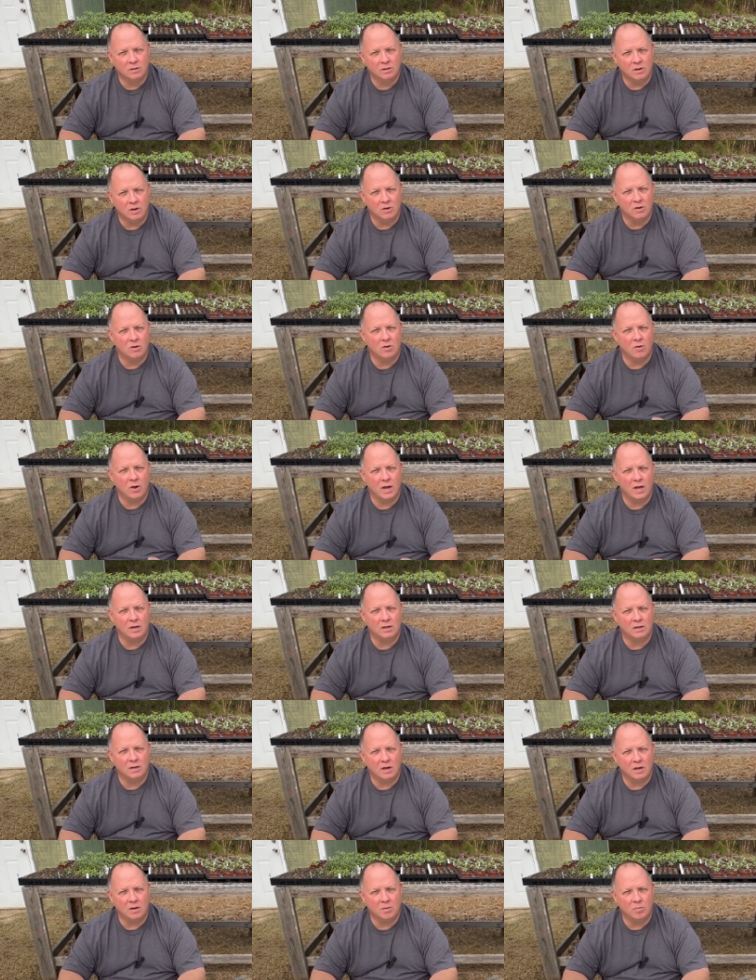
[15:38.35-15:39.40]
you can go ahead
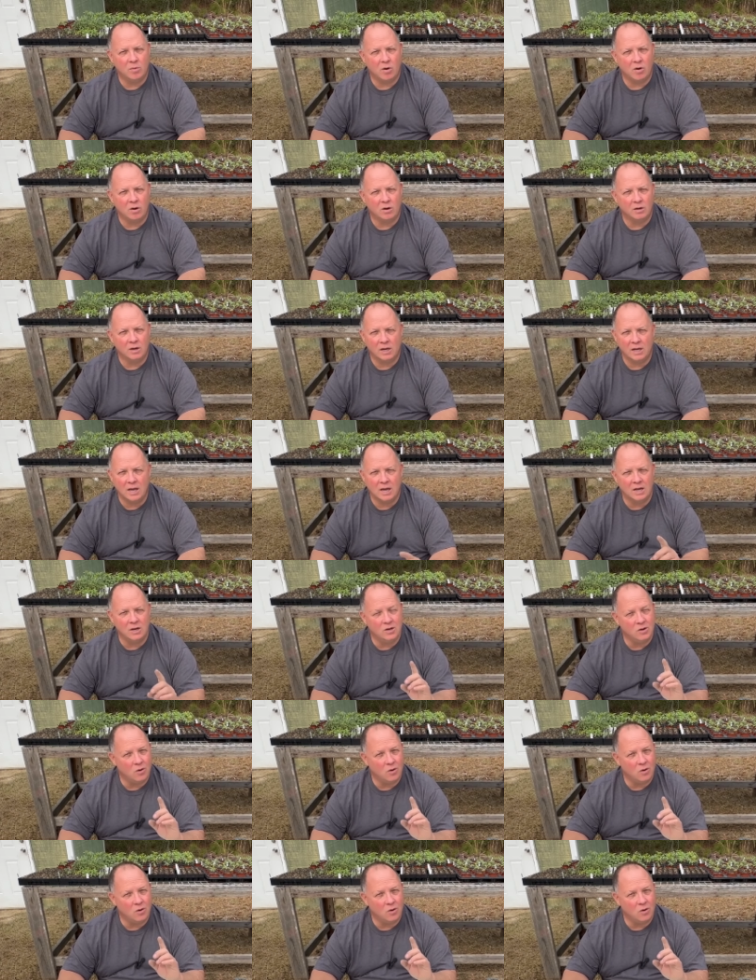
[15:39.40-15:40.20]
and cut apart. Again,